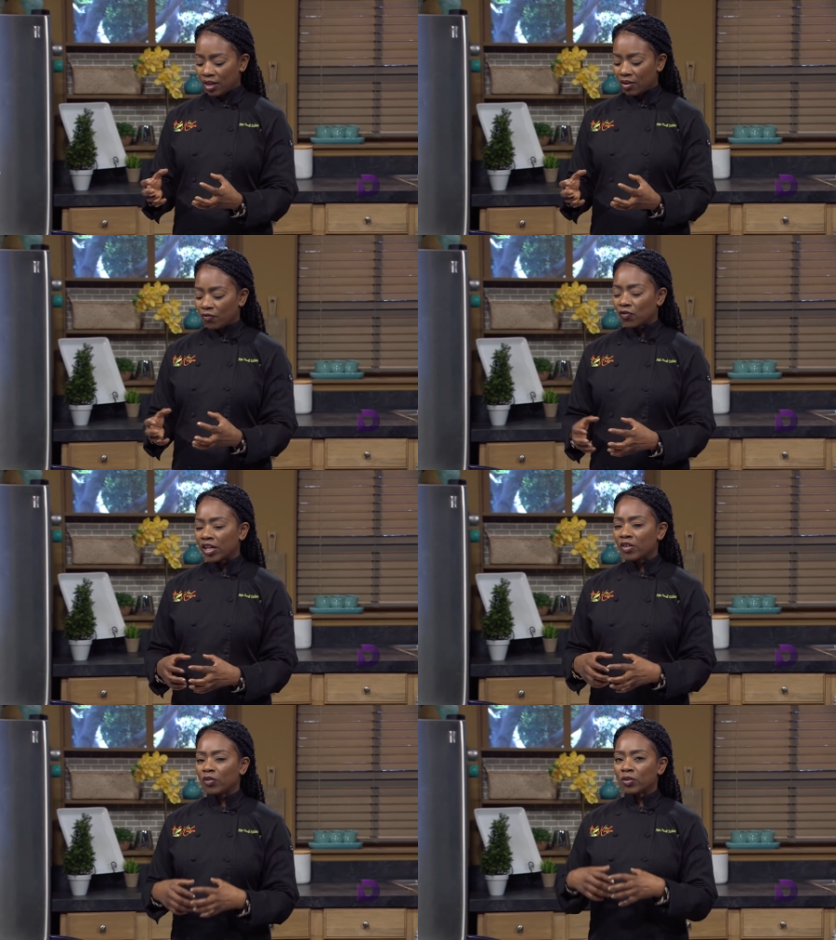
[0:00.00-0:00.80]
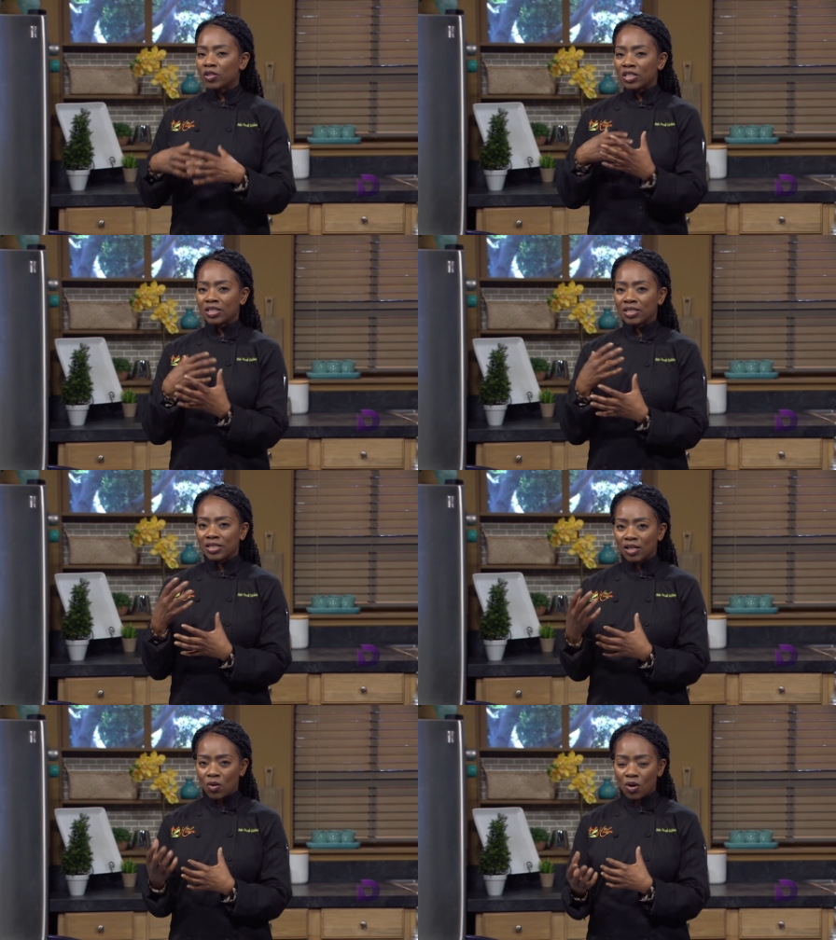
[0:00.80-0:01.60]
flavors to
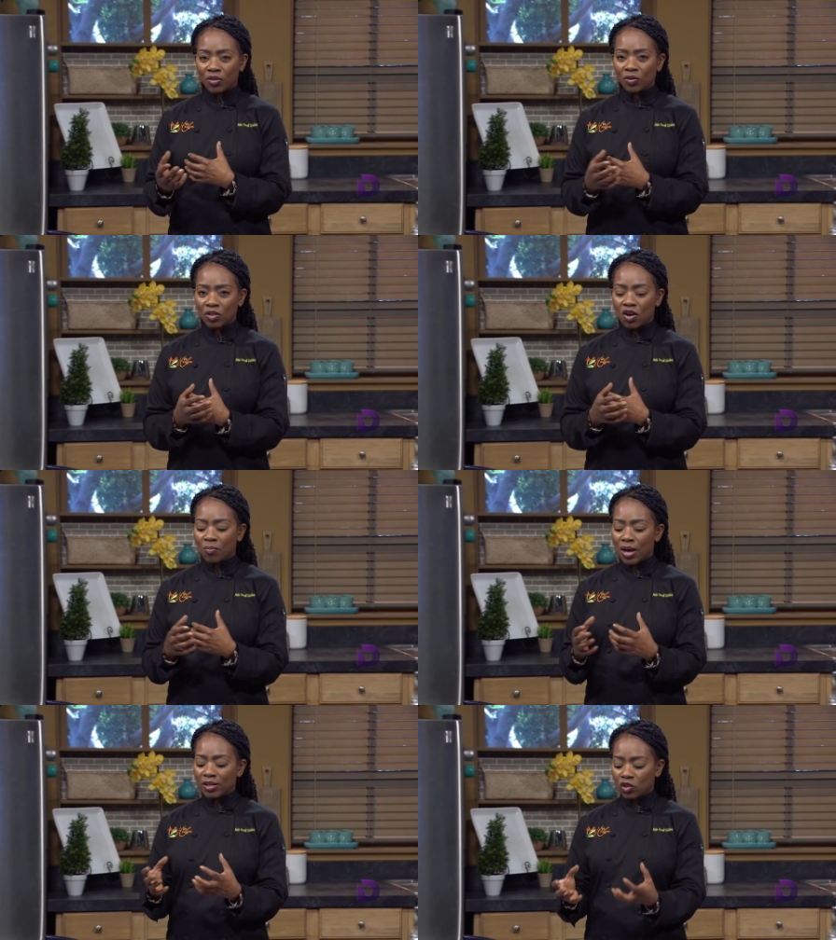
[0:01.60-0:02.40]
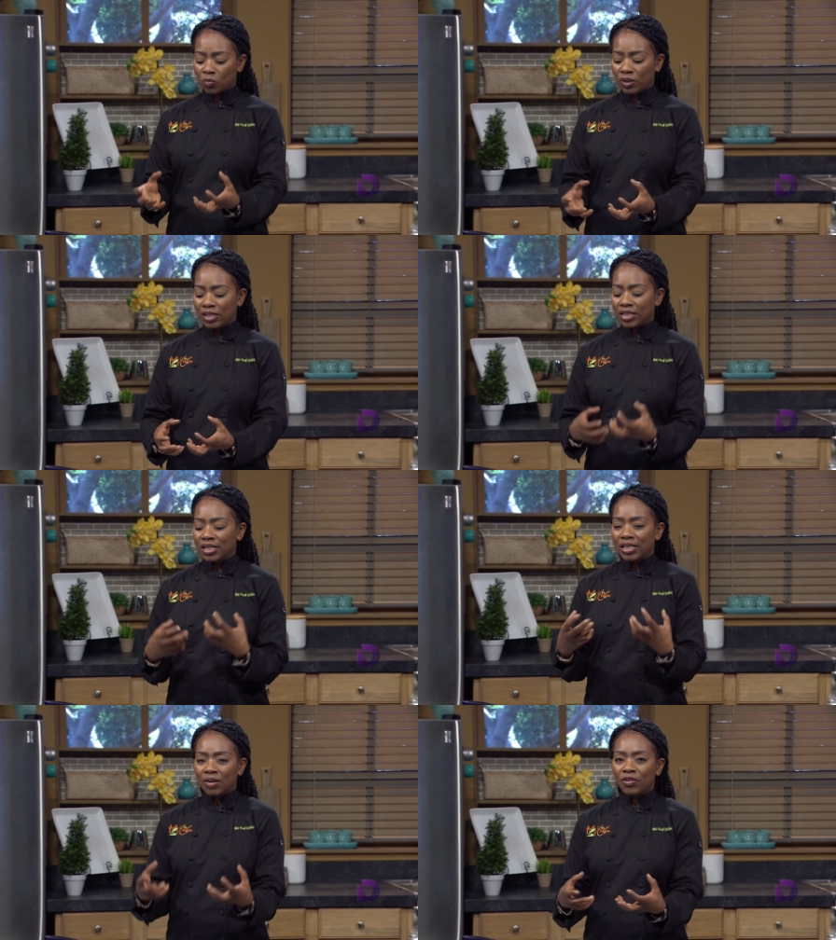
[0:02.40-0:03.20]
sit on those garbanzo beans
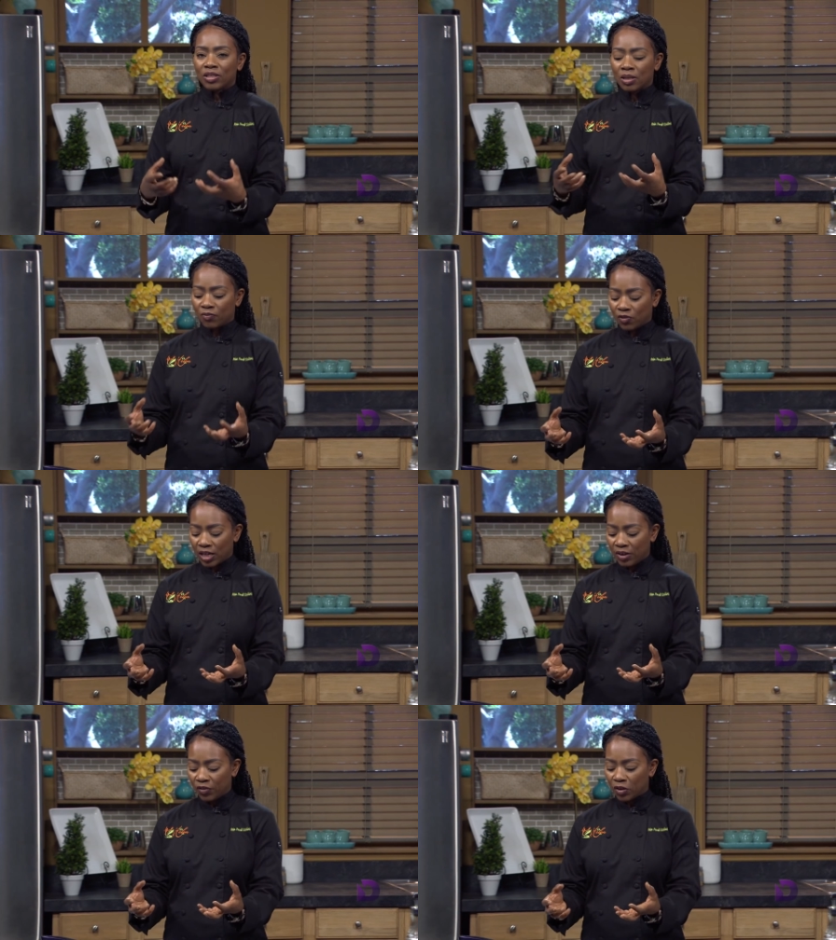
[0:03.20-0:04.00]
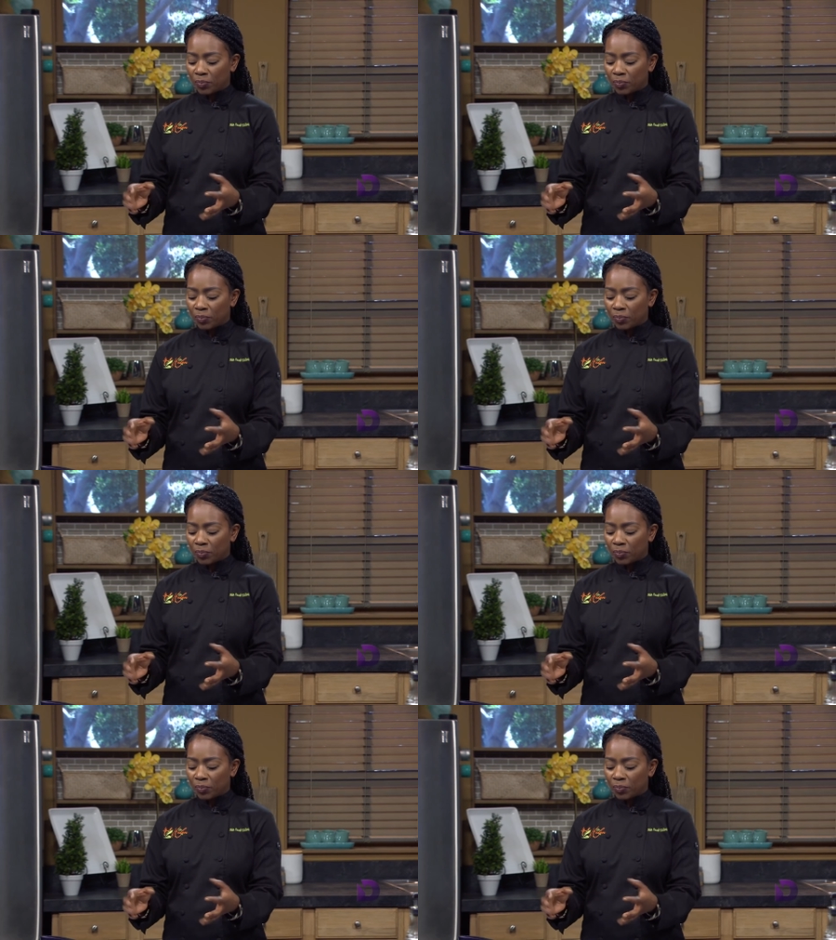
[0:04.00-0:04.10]
and give it some flavor,